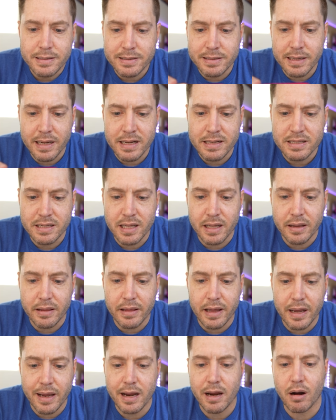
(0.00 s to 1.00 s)
says that
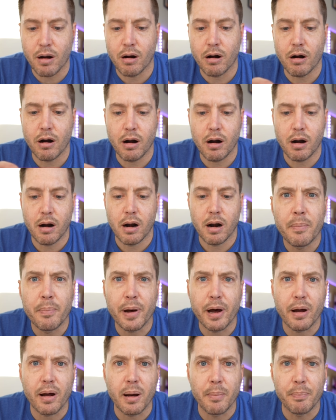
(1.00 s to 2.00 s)
they are
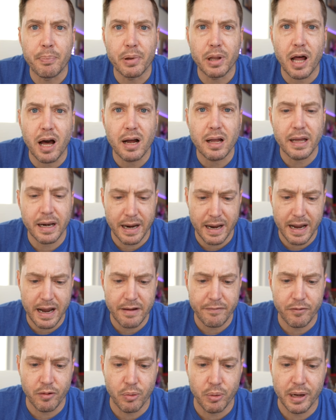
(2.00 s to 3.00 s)
about a block and a
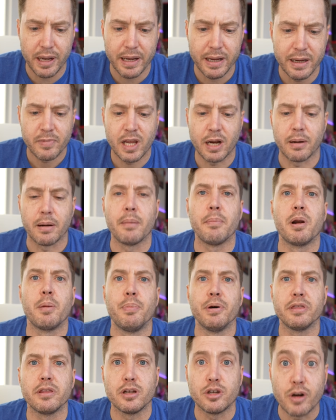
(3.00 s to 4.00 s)
half away. Here, I'm gonna
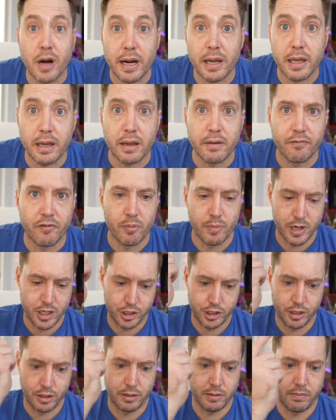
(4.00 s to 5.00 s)
put the tracking
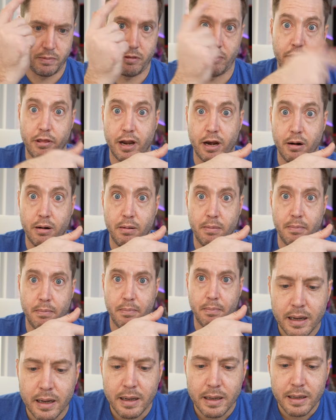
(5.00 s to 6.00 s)
information there.
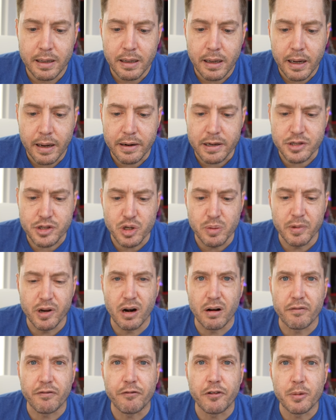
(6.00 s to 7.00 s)
I'd assume they're
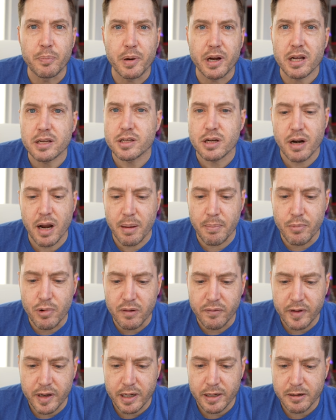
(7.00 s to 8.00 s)
on foot because they're not
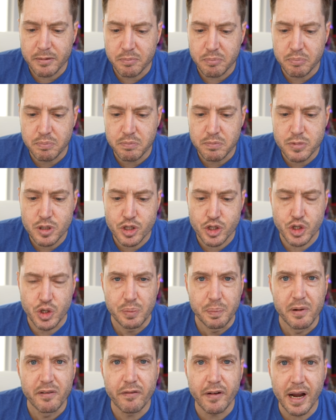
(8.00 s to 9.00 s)
moving
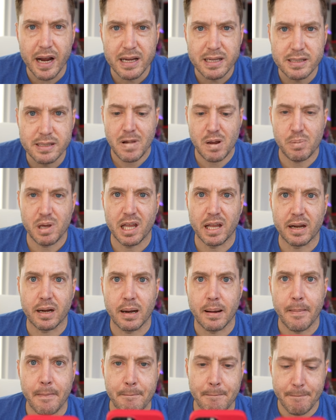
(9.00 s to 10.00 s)
super fast. Maybe like
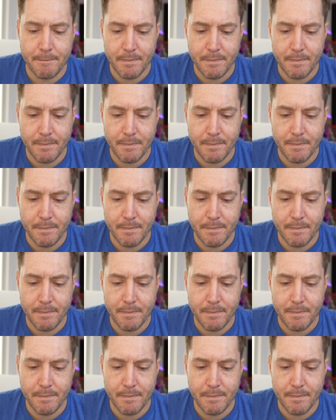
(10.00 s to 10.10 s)
a,